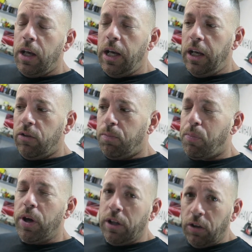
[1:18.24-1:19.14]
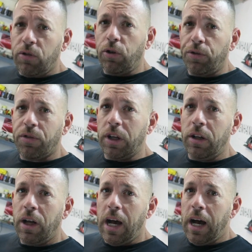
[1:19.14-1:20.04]
is pretty
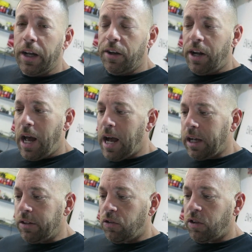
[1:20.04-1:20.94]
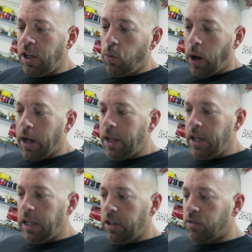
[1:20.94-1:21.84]
disgusting, and I can see why
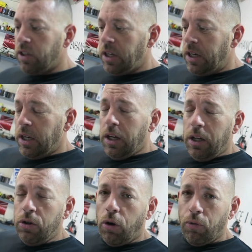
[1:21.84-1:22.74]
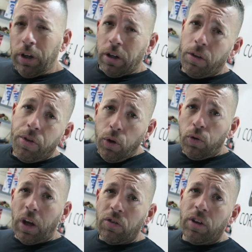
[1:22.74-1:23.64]
he's not really
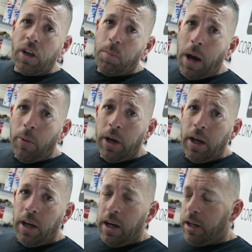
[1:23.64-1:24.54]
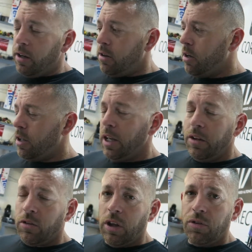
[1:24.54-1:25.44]
enthusiastic about it. And
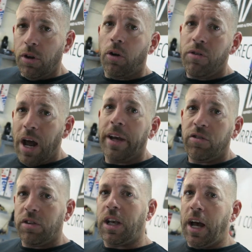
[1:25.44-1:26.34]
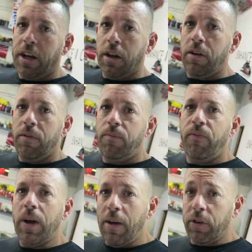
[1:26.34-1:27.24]
it's not nice to kind of
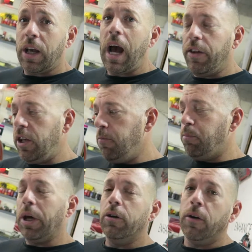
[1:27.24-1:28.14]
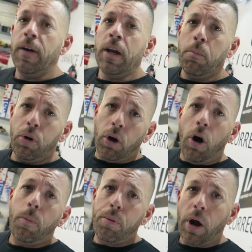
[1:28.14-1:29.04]
have a car that you've built, put a
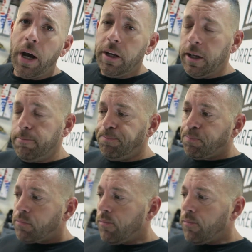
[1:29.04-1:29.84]
lot of pride in,